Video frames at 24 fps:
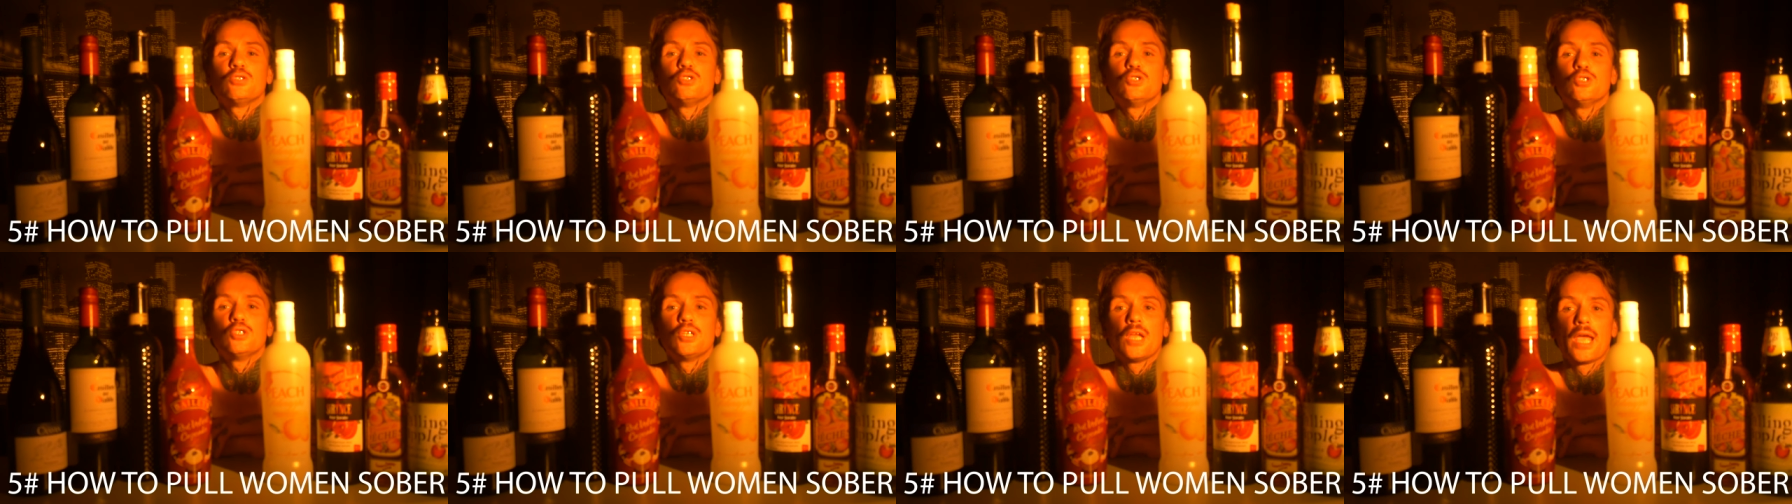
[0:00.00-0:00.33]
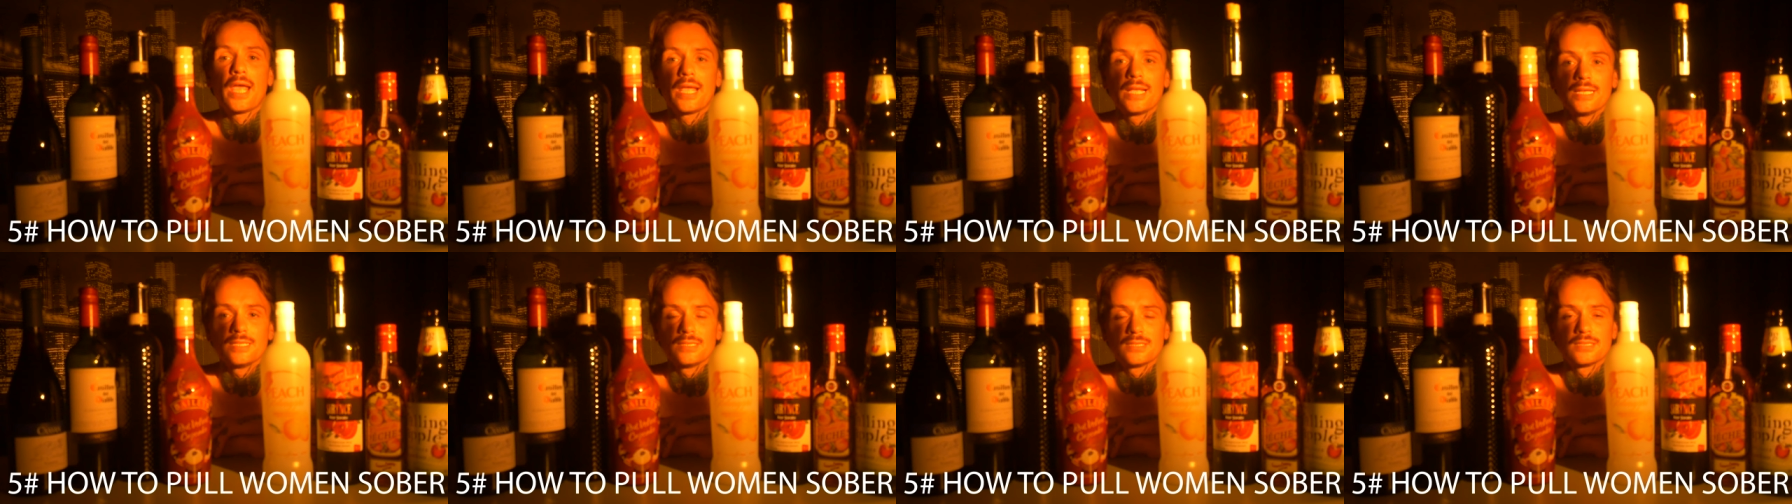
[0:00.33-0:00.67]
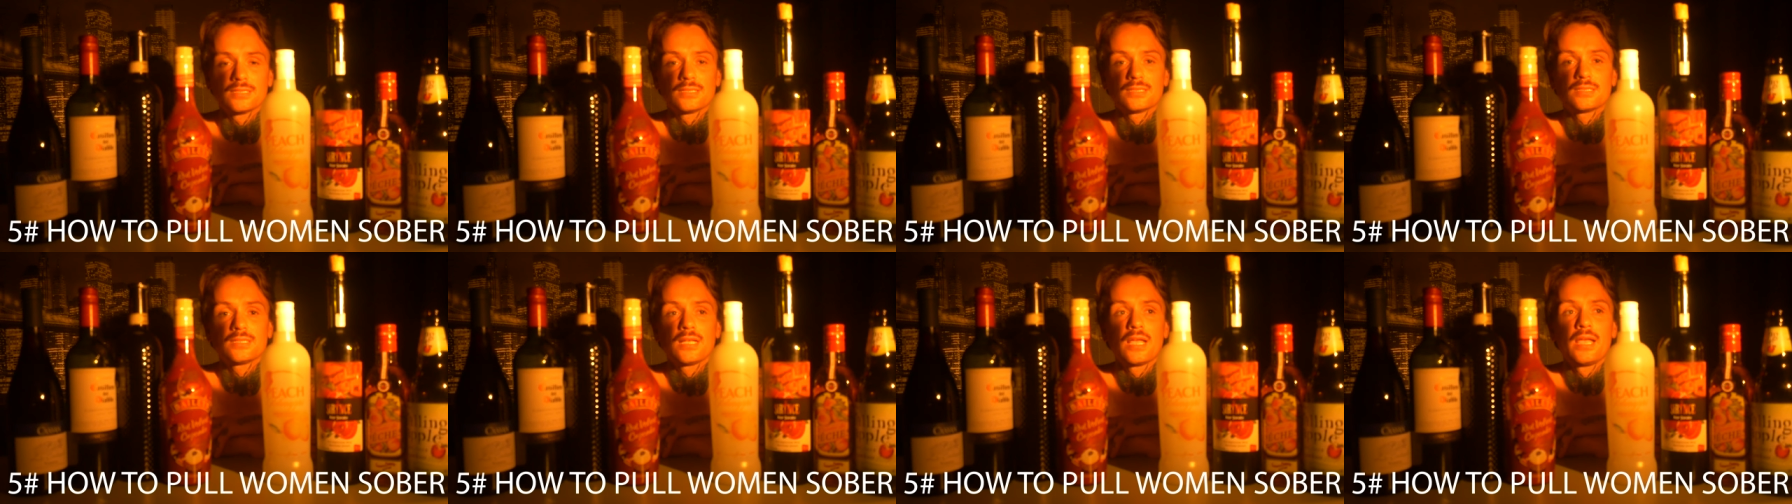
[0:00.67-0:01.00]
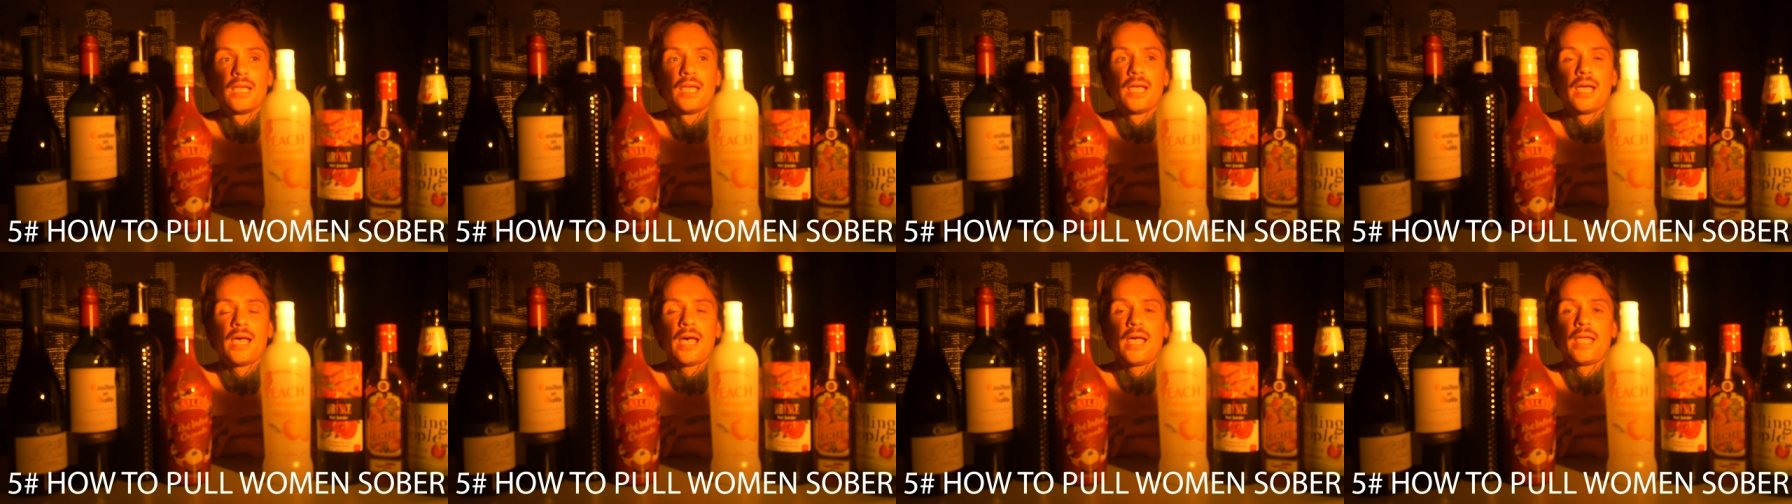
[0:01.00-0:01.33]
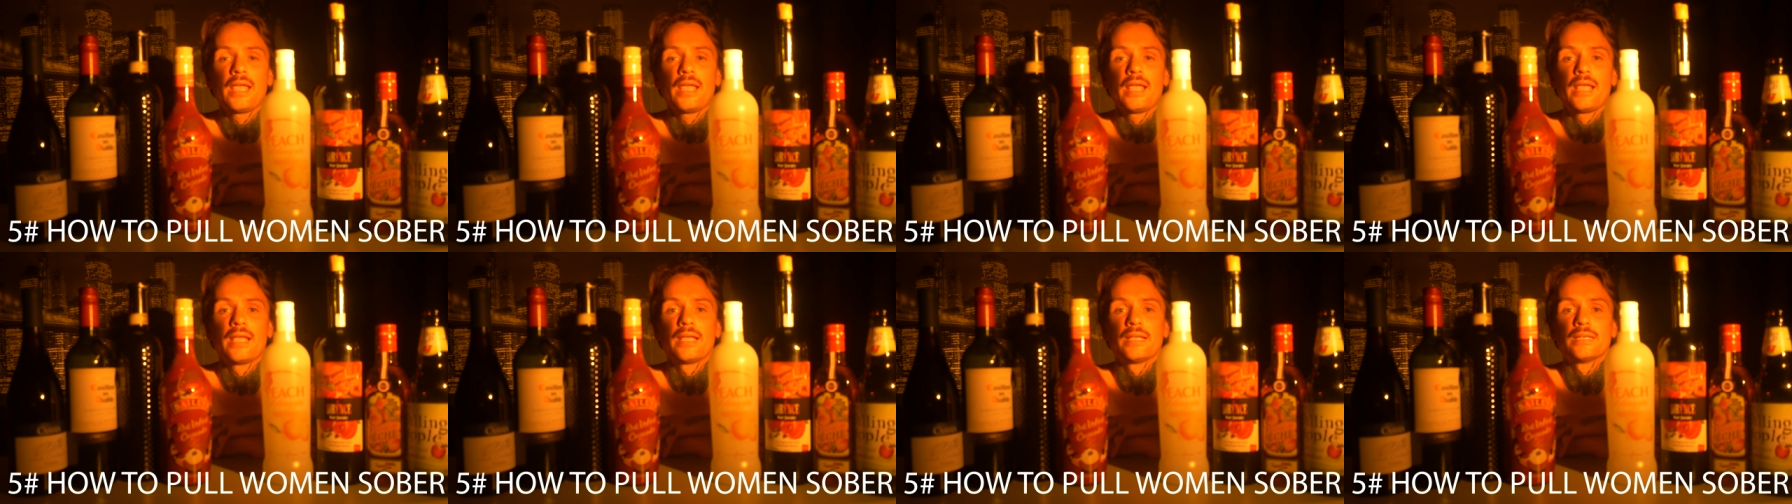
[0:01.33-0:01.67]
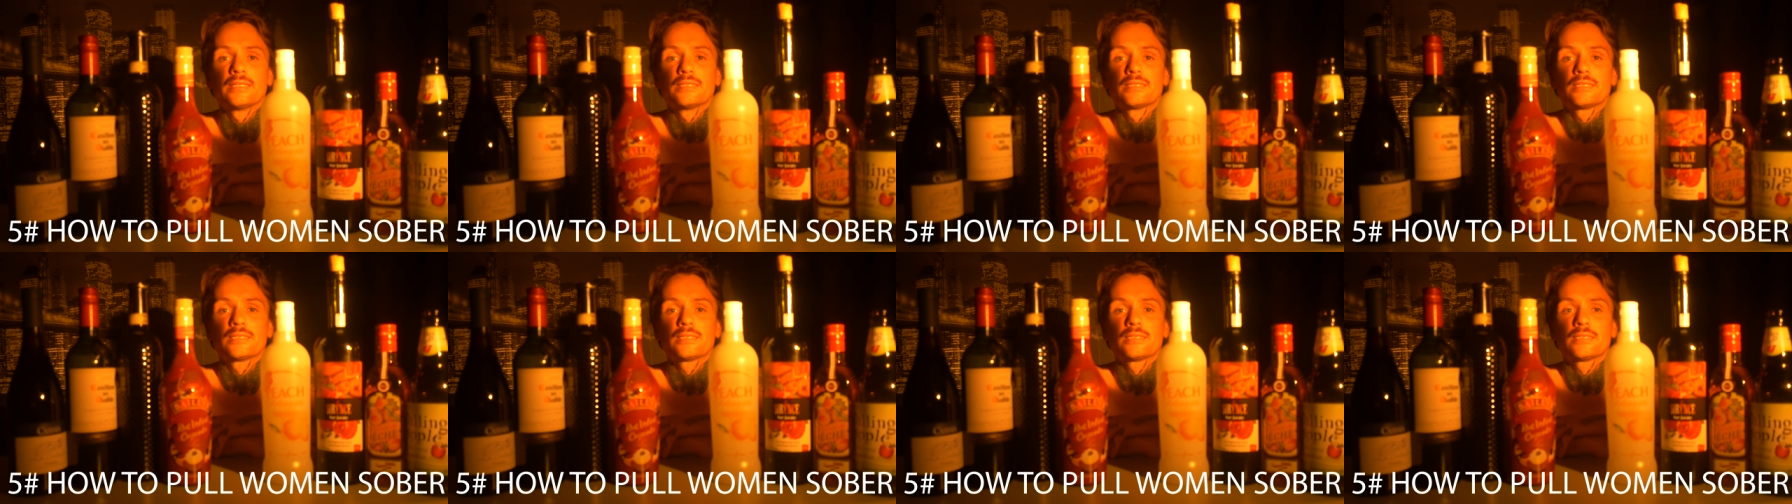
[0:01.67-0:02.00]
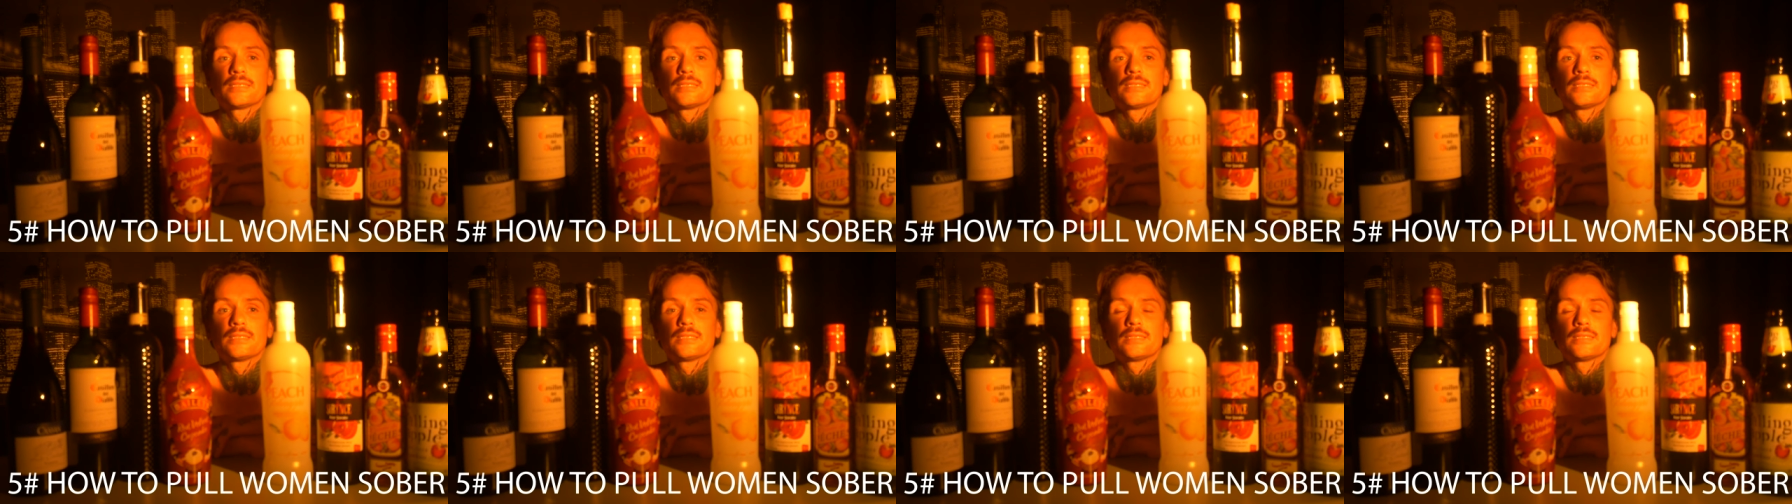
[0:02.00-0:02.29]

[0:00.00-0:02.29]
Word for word: Jesus is